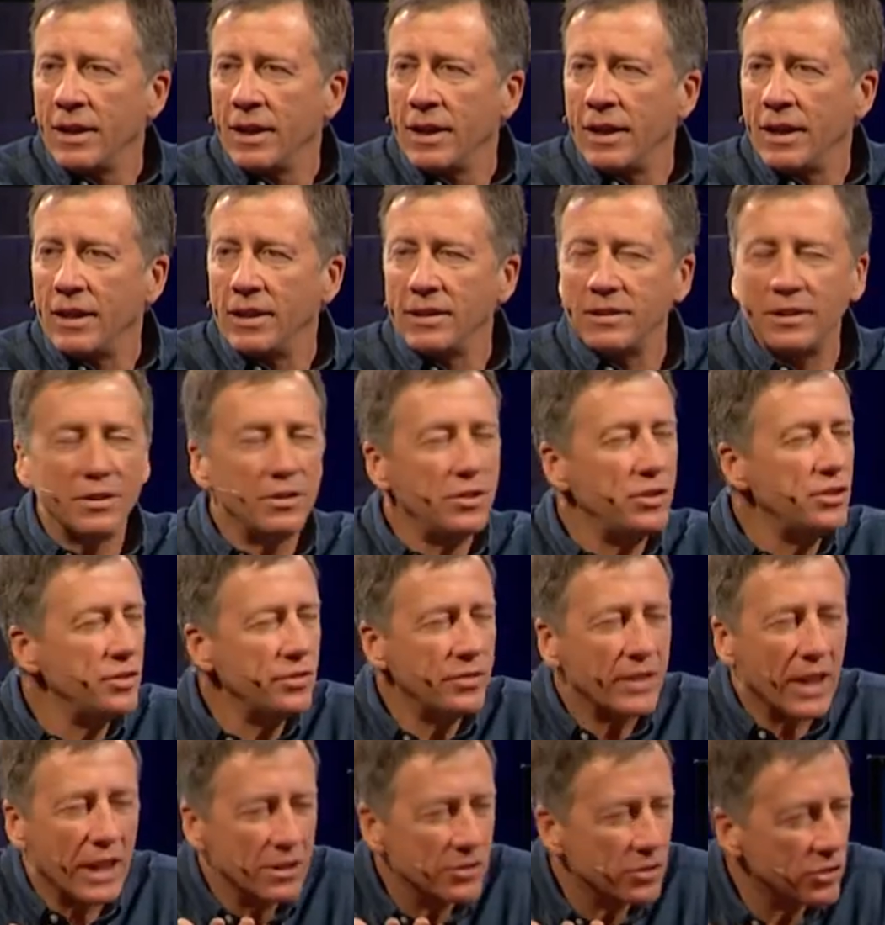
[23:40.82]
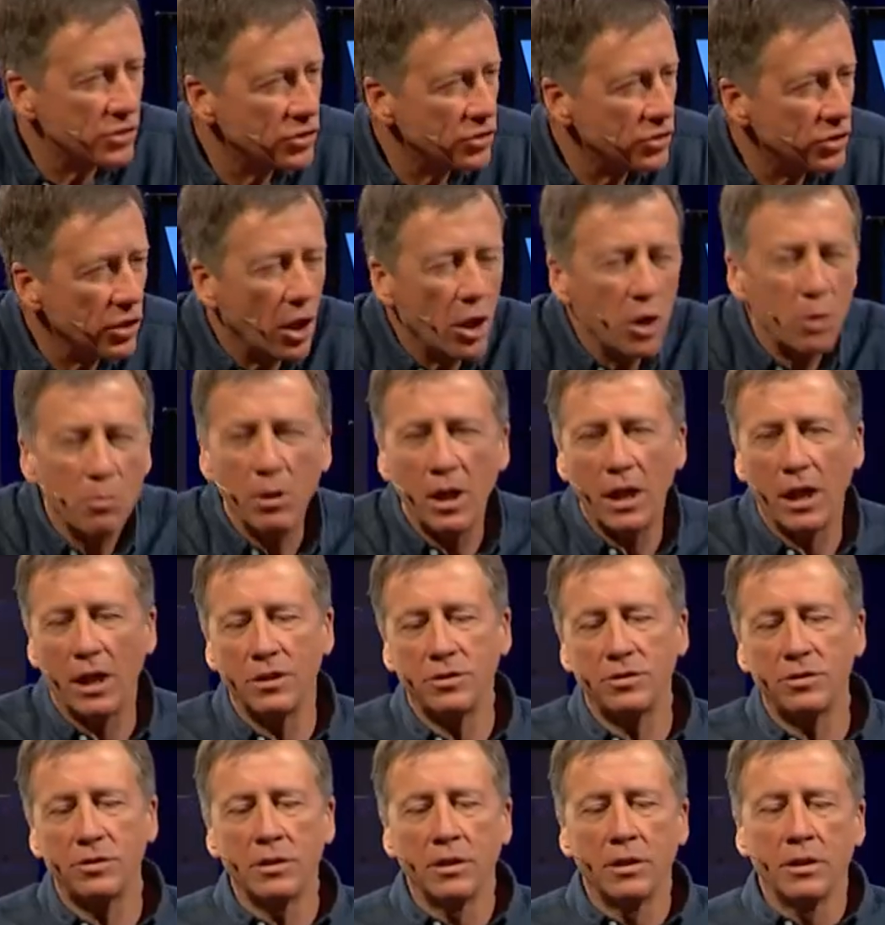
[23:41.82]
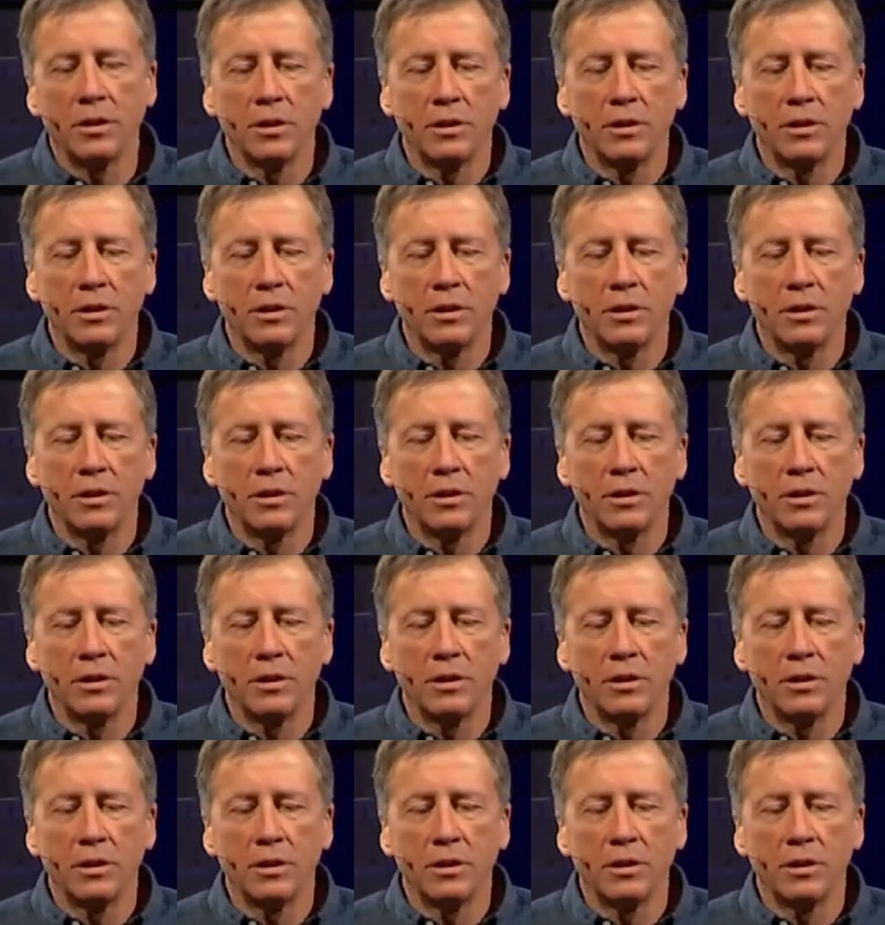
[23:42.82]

And he says, you've got so much